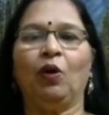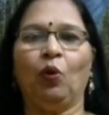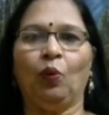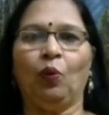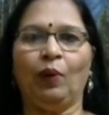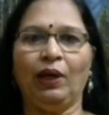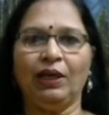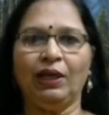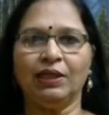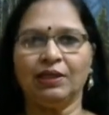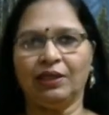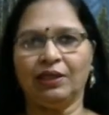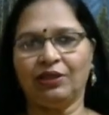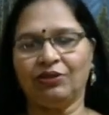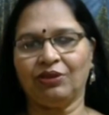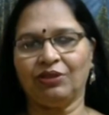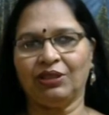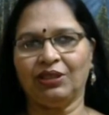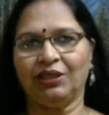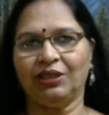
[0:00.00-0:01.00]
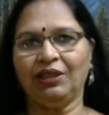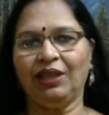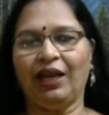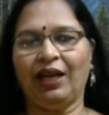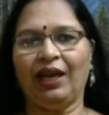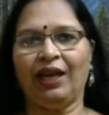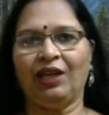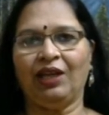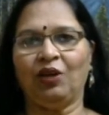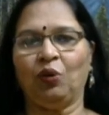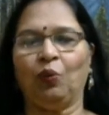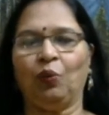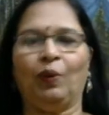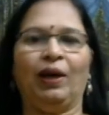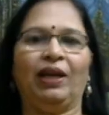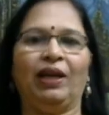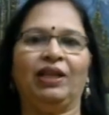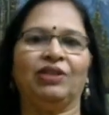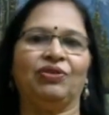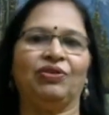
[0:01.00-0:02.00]
One is literature and
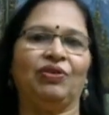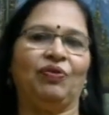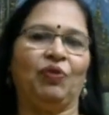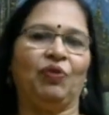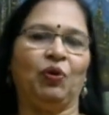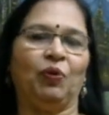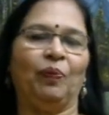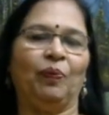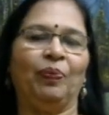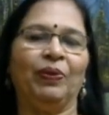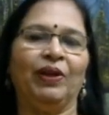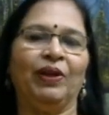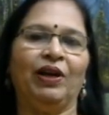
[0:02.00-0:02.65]
one is review.